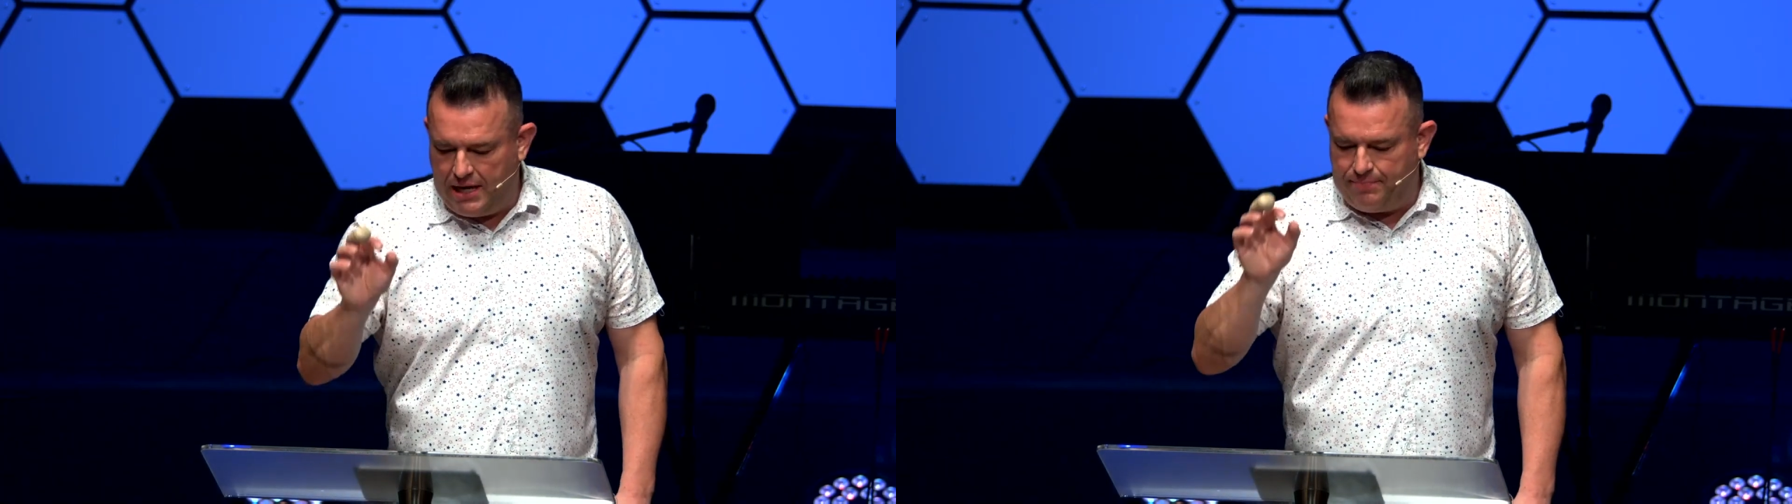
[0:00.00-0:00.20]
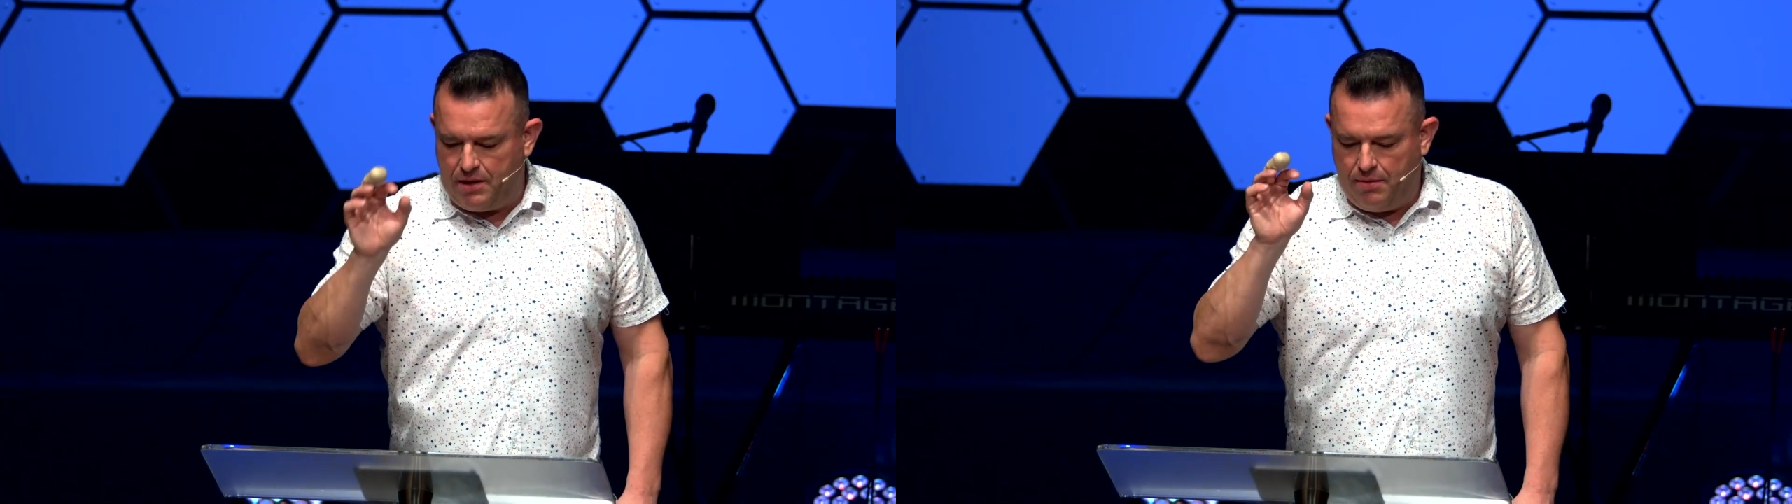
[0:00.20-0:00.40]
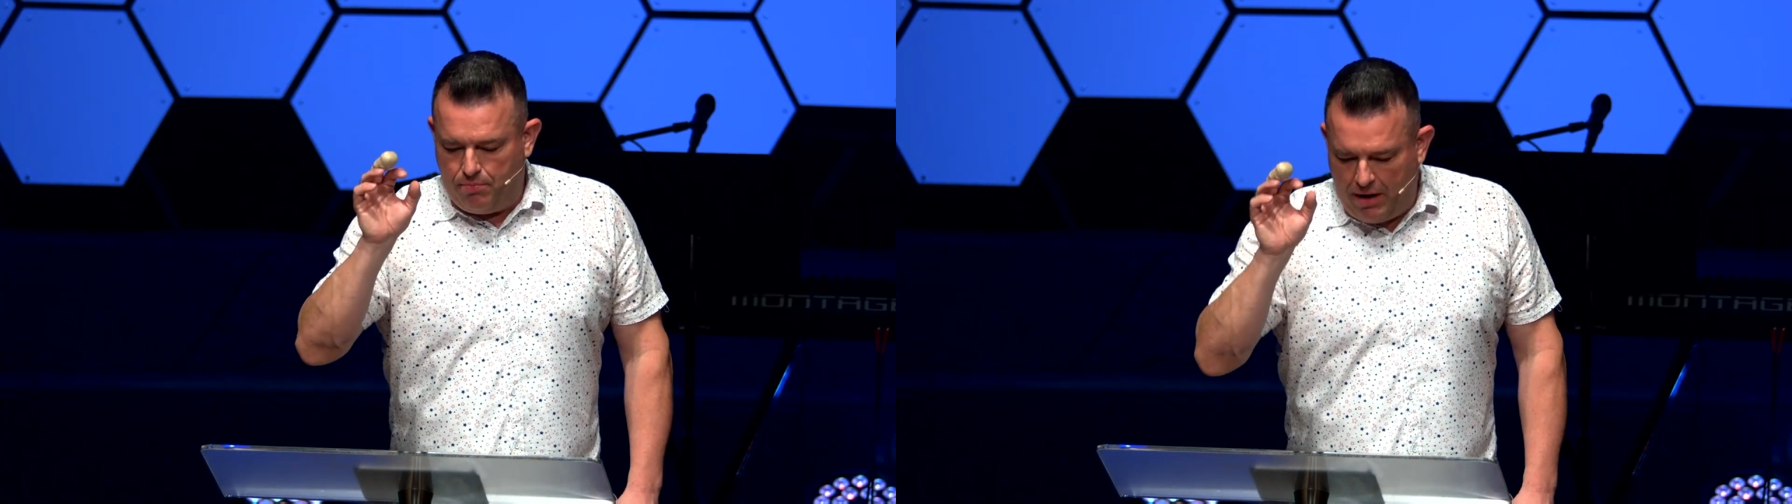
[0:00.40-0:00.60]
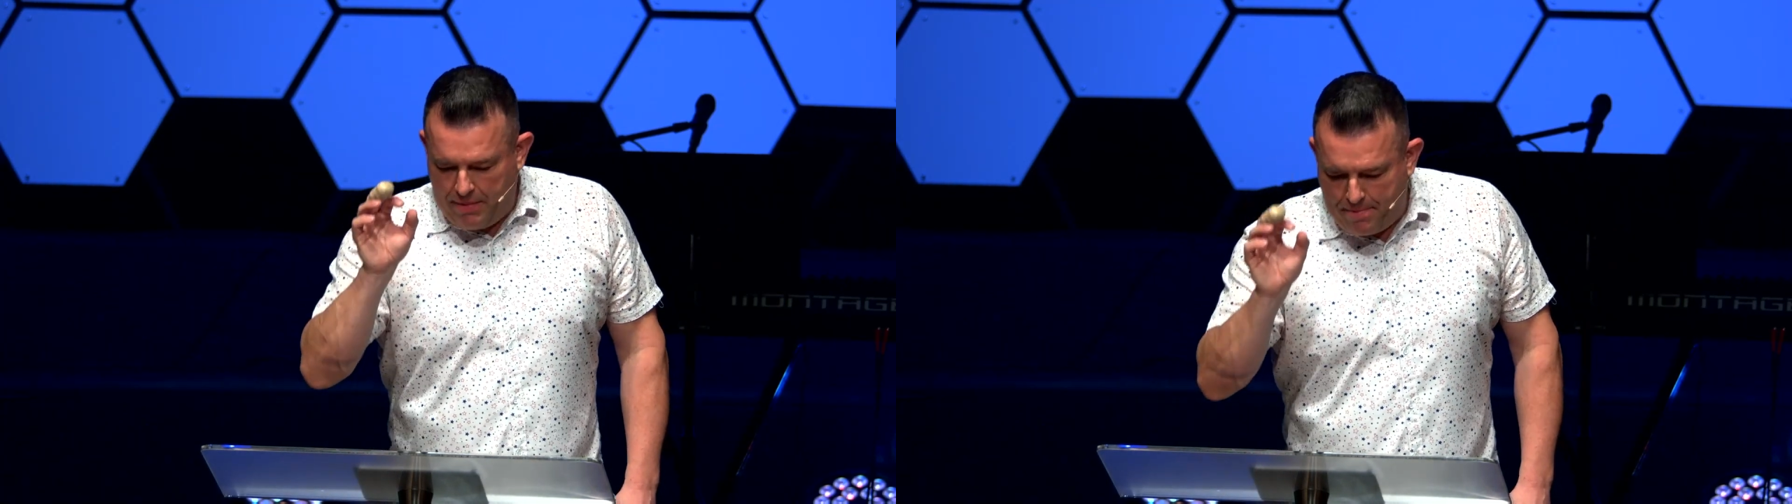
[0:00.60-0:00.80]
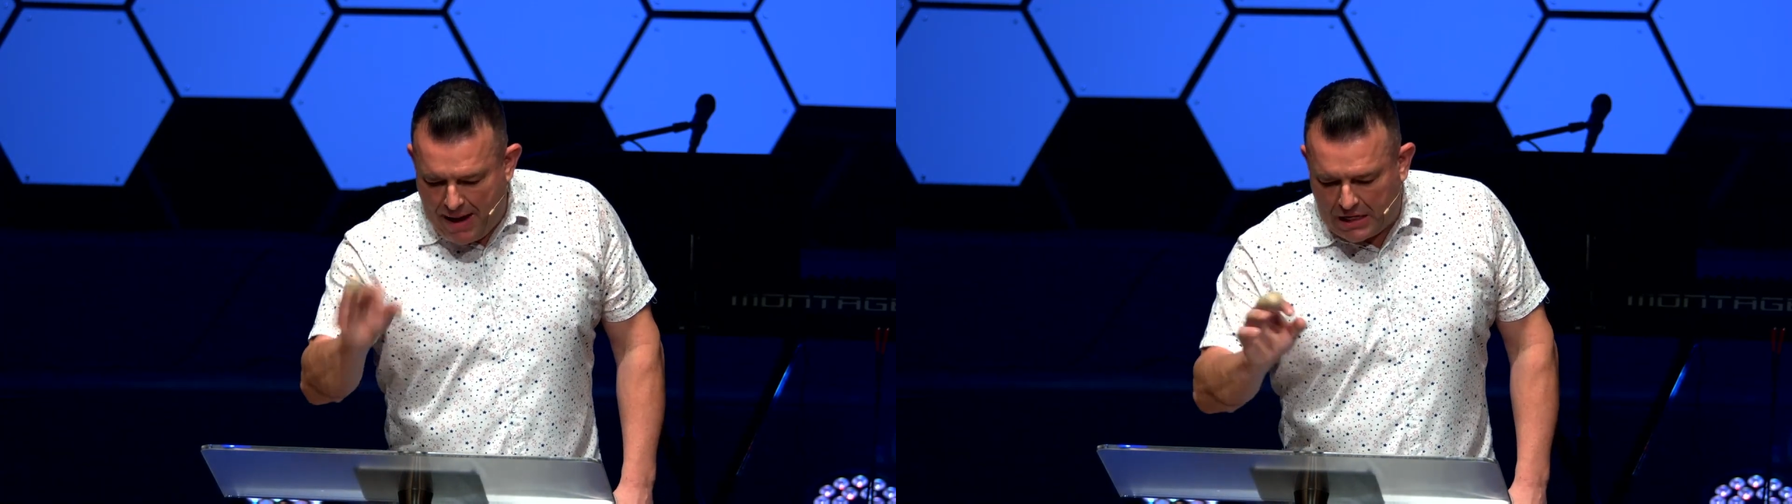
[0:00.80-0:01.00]
land,
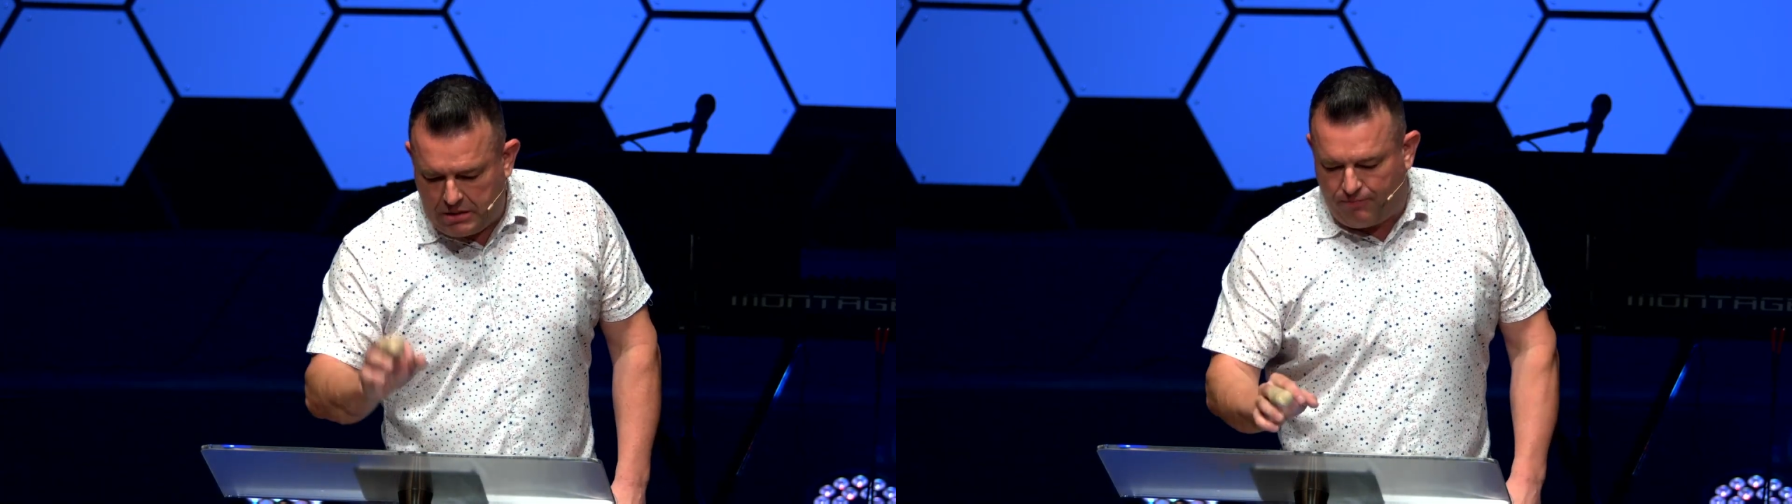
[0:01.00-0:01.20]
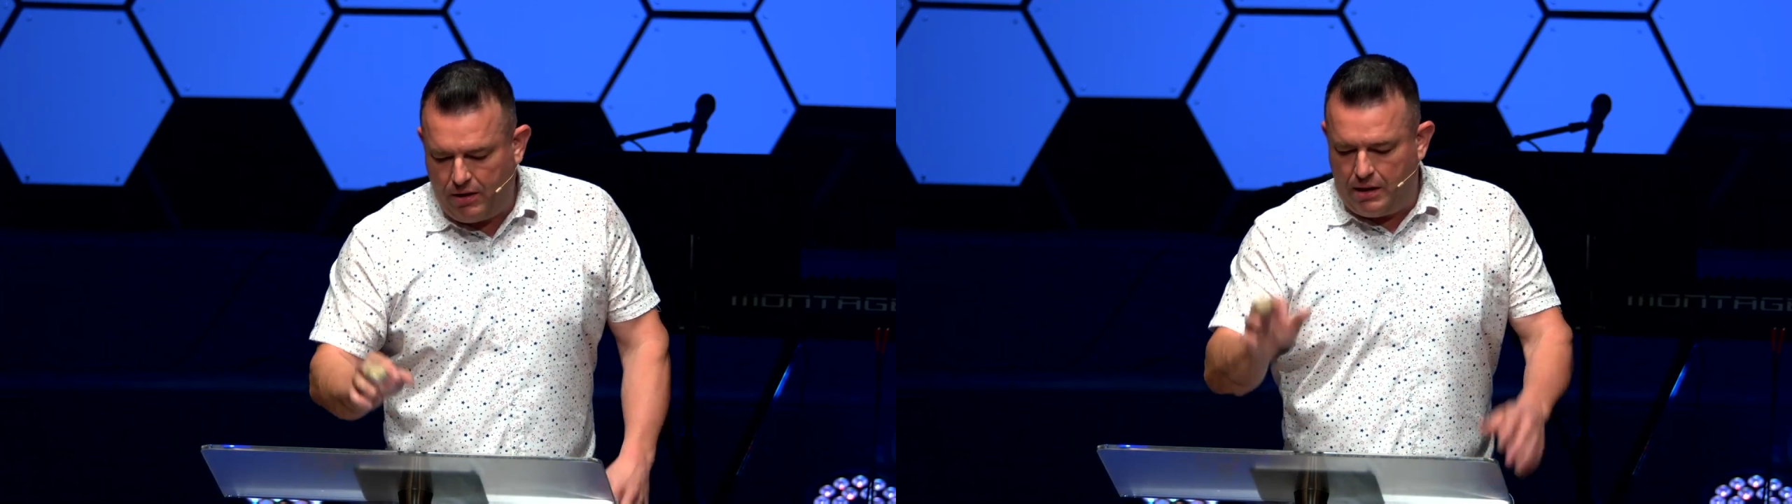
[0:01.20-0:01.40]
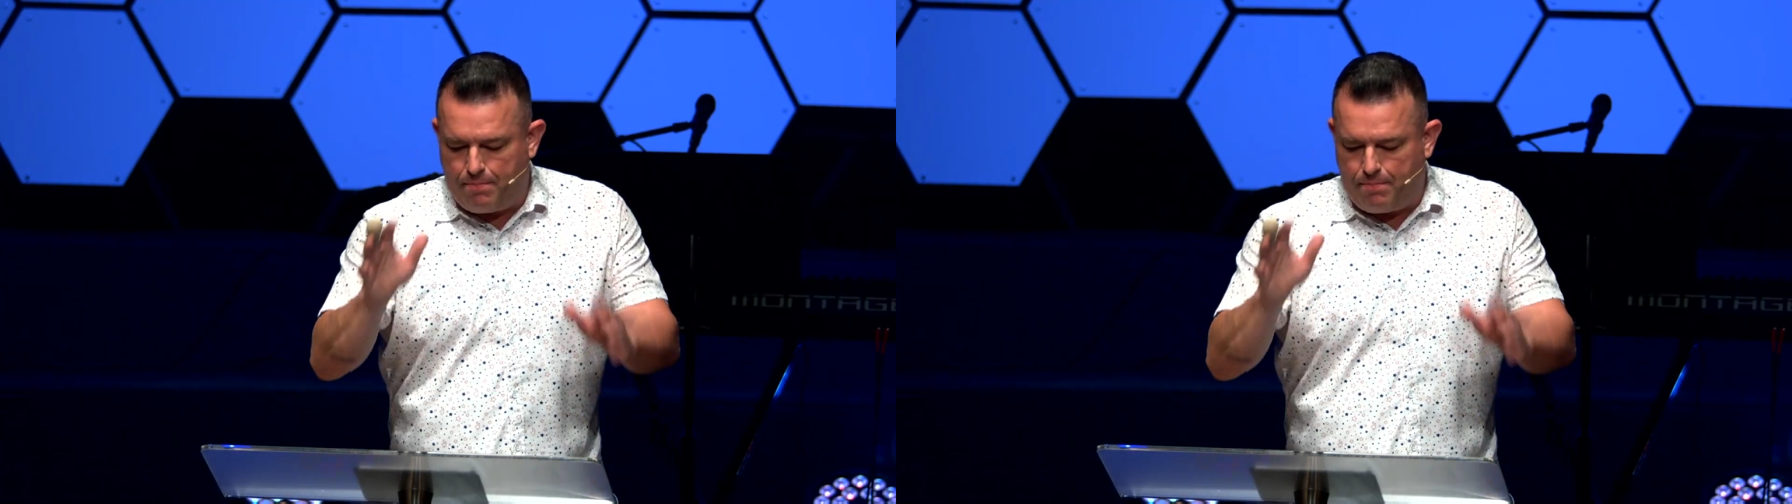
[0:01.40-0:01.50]
bring me back some fruit.